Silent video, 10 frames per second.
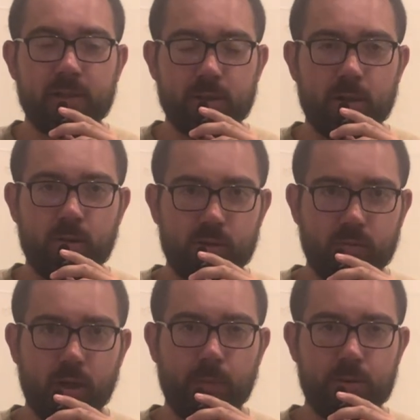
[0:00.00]
Your host,
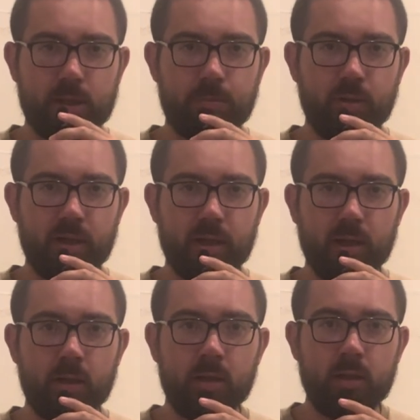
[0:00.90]
Rob Sheply
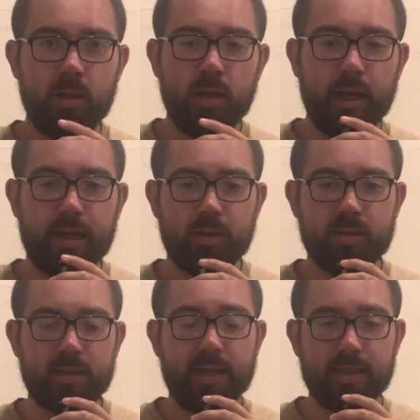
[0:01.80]
here. And on
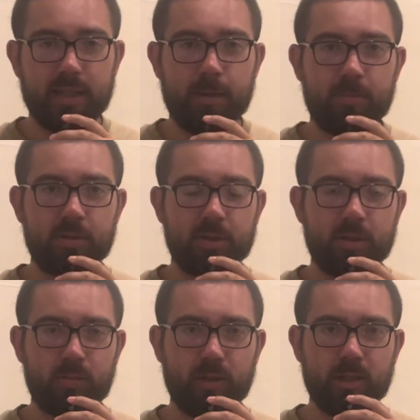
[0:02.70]
today's
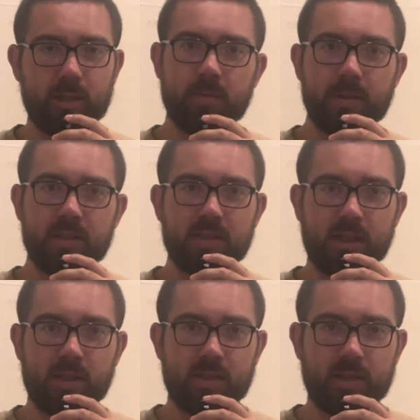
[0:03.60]
episode, we are going to be
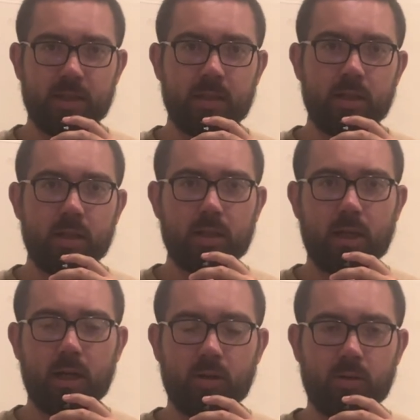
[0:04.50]
discussing
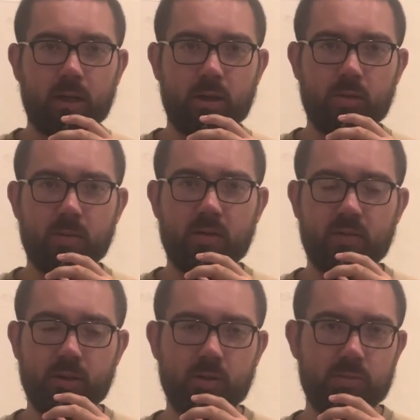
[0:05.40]
Colorado
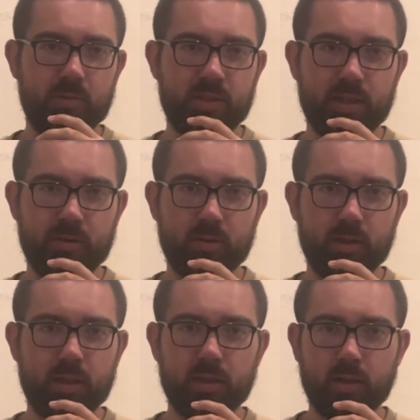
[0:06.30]
Buffaloes,
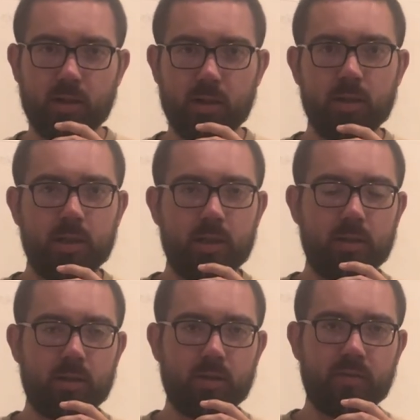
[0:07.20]
particularly their
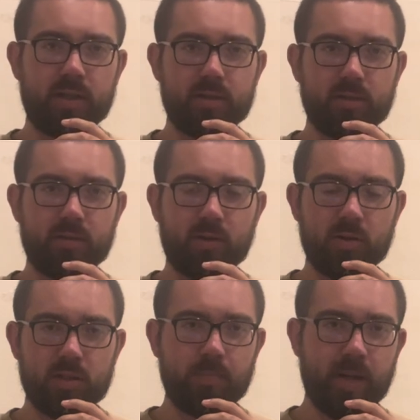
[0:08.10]
victory
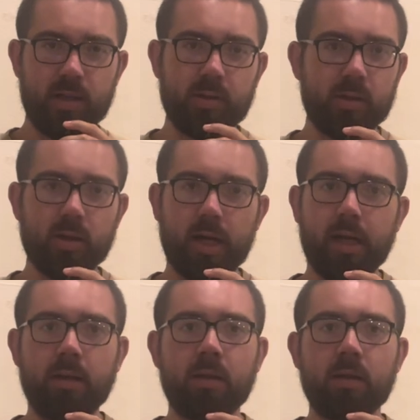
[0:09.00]
versus Baylor,
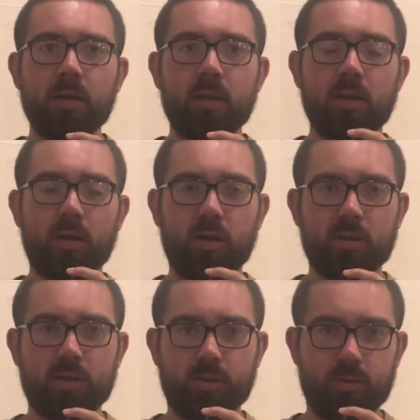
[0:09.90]
and
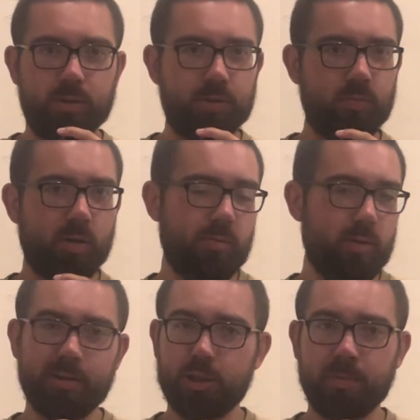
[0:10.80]
also just what
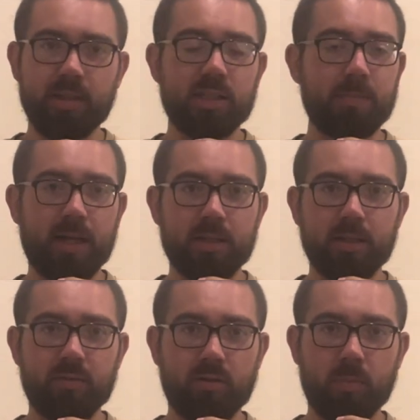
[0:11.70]
we should be
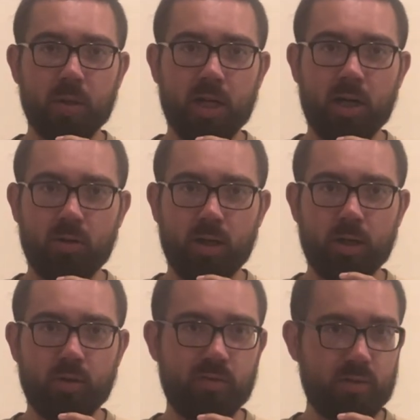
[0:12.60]
expecting from
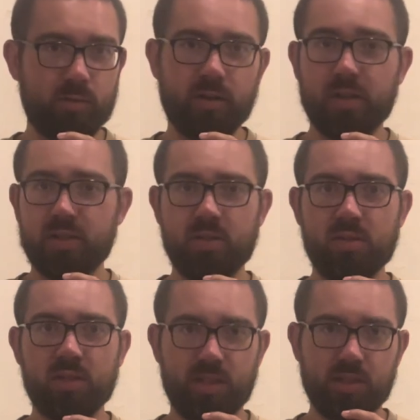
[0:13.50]
Colorado for the rest of the
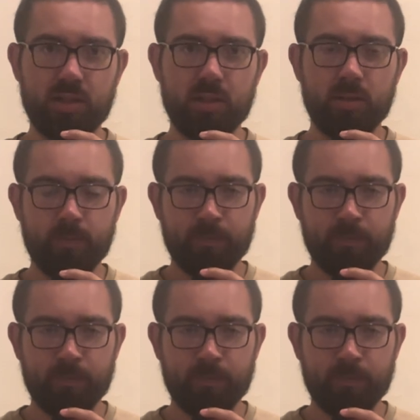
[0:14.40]
season.